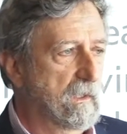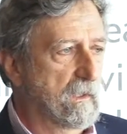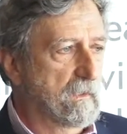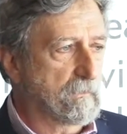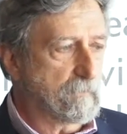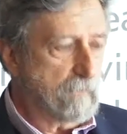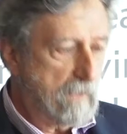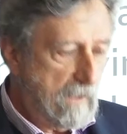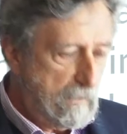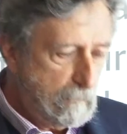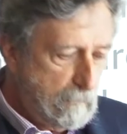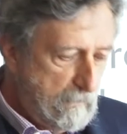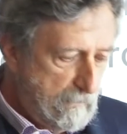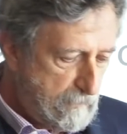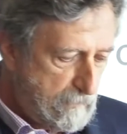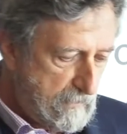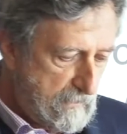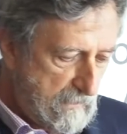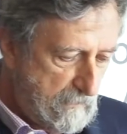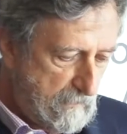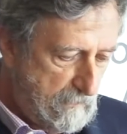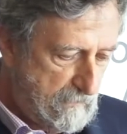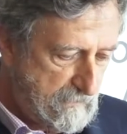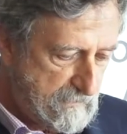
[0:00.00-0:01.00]
So I will
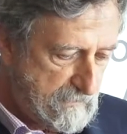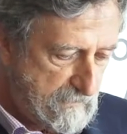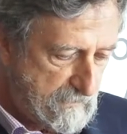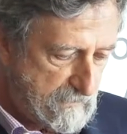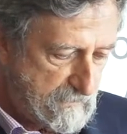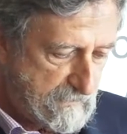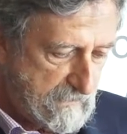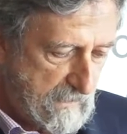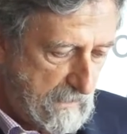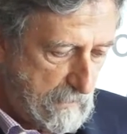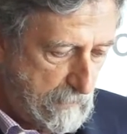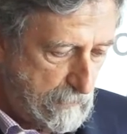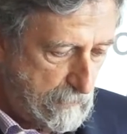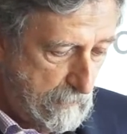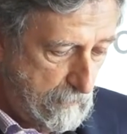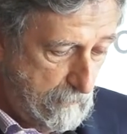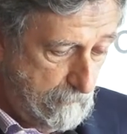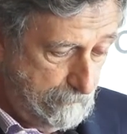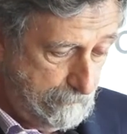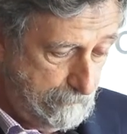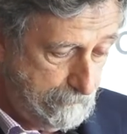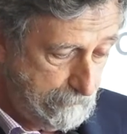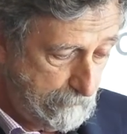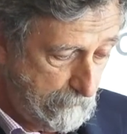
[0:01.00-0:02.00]
chair this
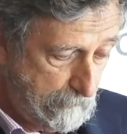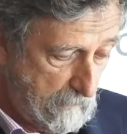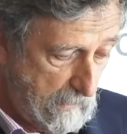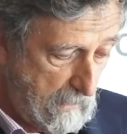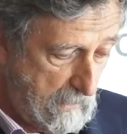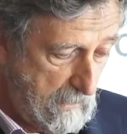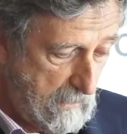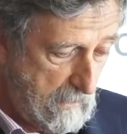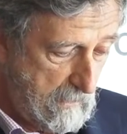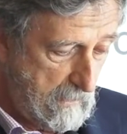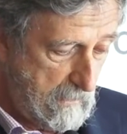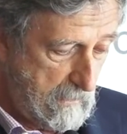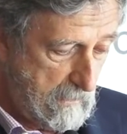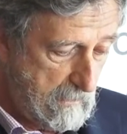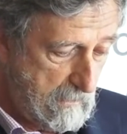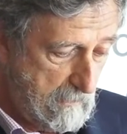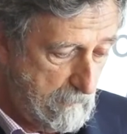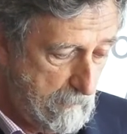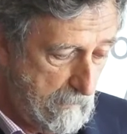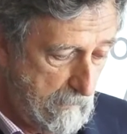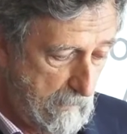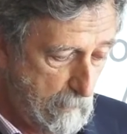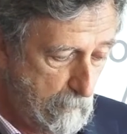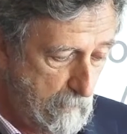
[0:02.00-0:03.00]
session.
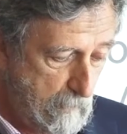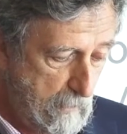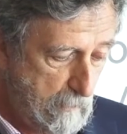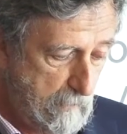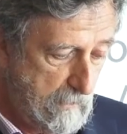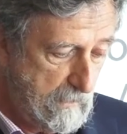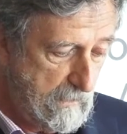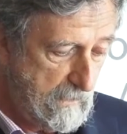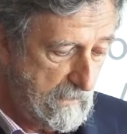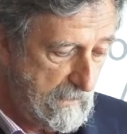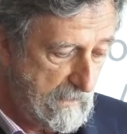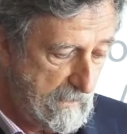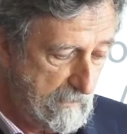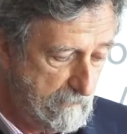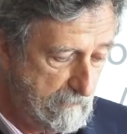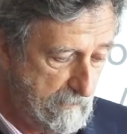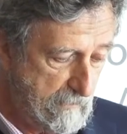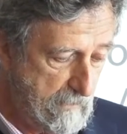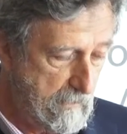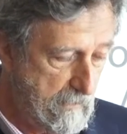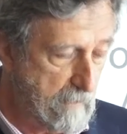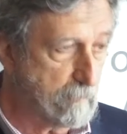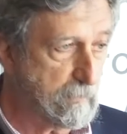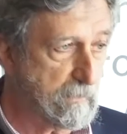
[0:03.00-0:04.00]
Um, we will
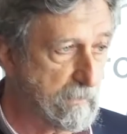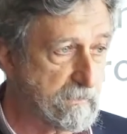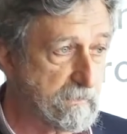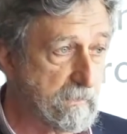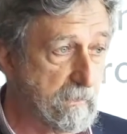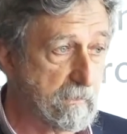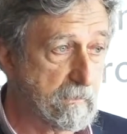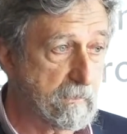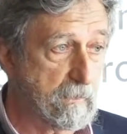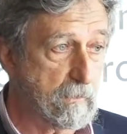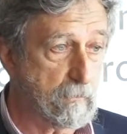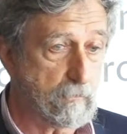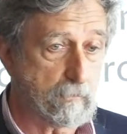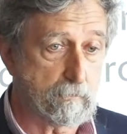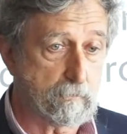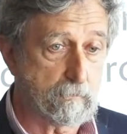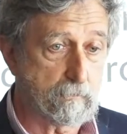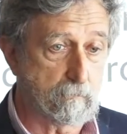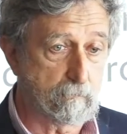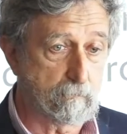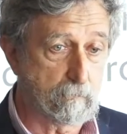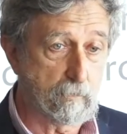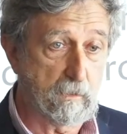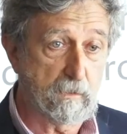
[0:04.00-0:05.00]
have
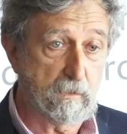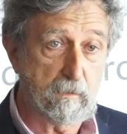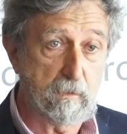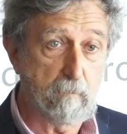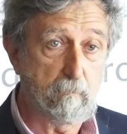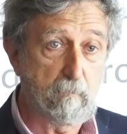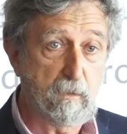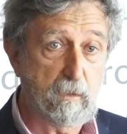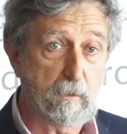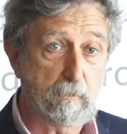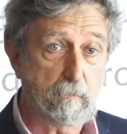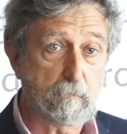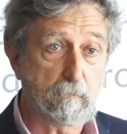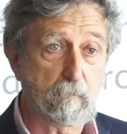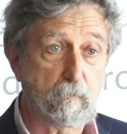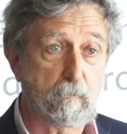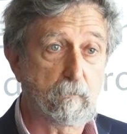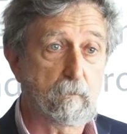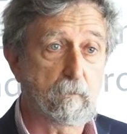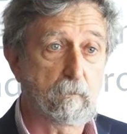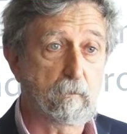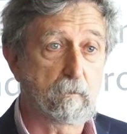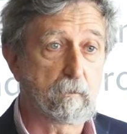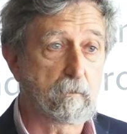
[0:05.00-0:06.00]
presentations of 20
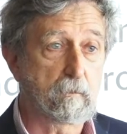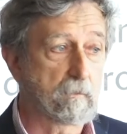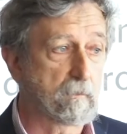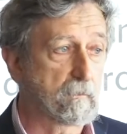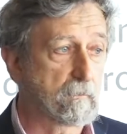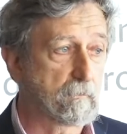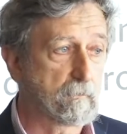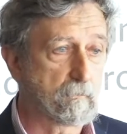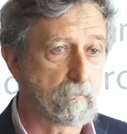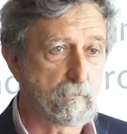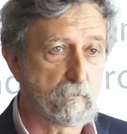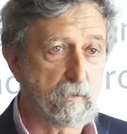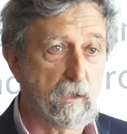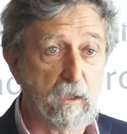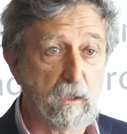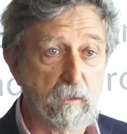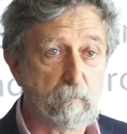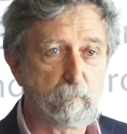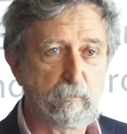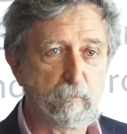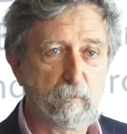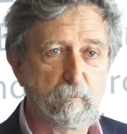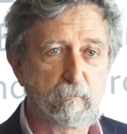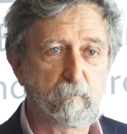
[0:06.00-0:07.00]
minutes
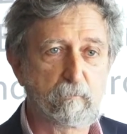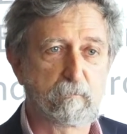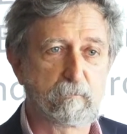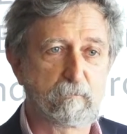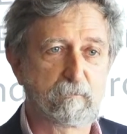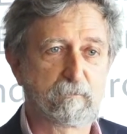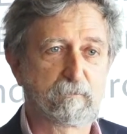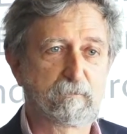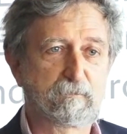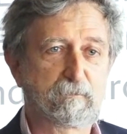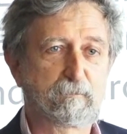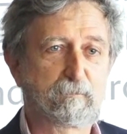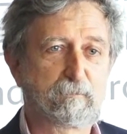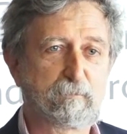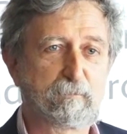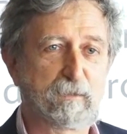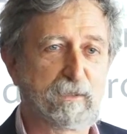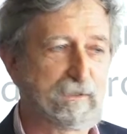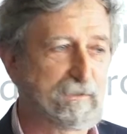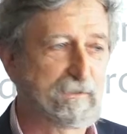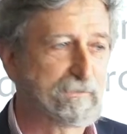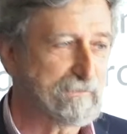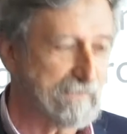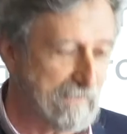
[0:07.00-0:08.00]
sharp,
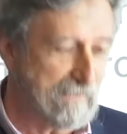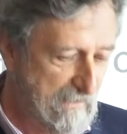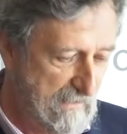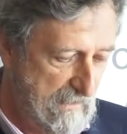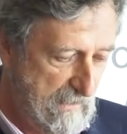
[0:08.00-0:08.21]
please.